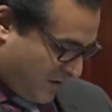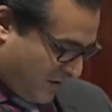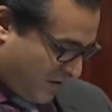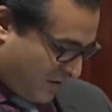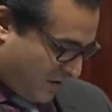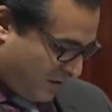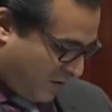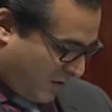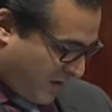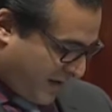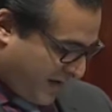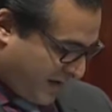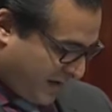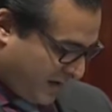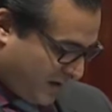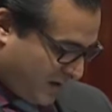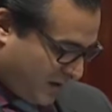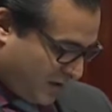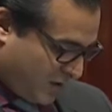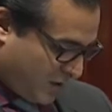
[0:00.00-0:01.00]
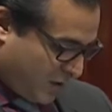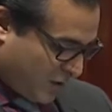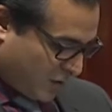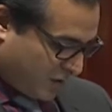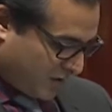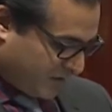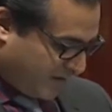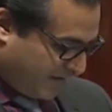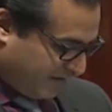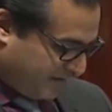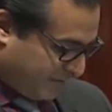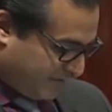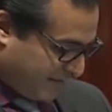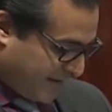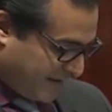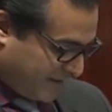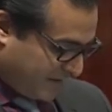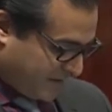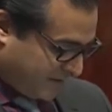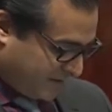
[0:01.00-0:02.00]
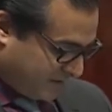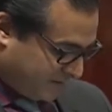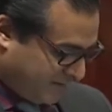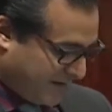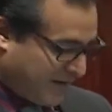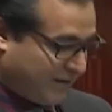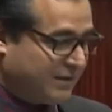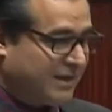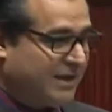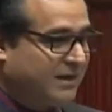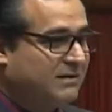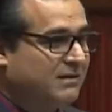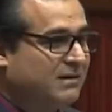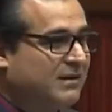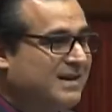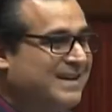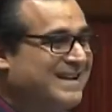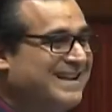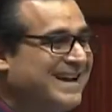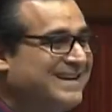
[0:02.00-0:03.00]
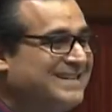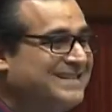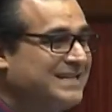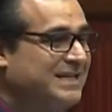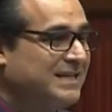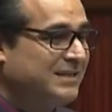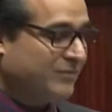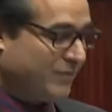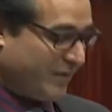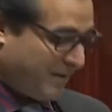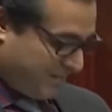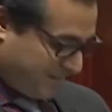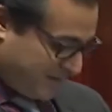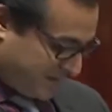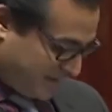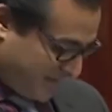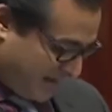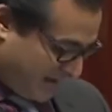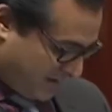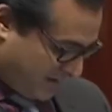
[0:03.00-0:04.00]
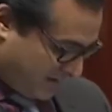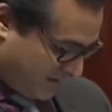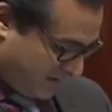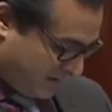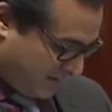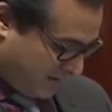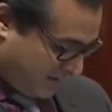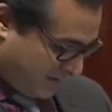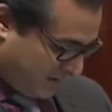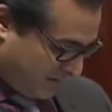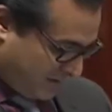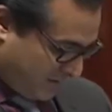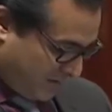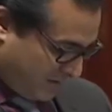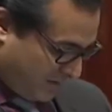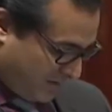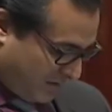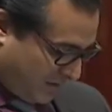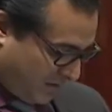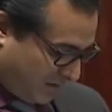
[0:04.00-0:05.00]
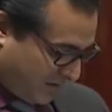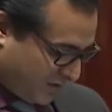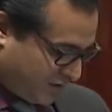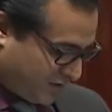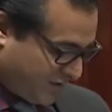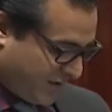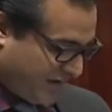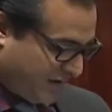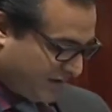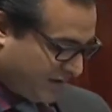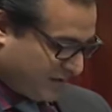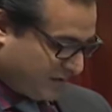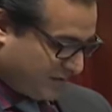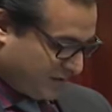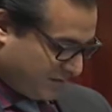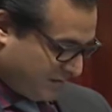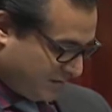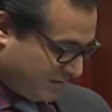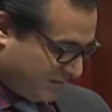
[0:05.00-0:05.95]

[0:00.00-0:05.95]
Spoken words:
on why local government matters, found that 93% of Australians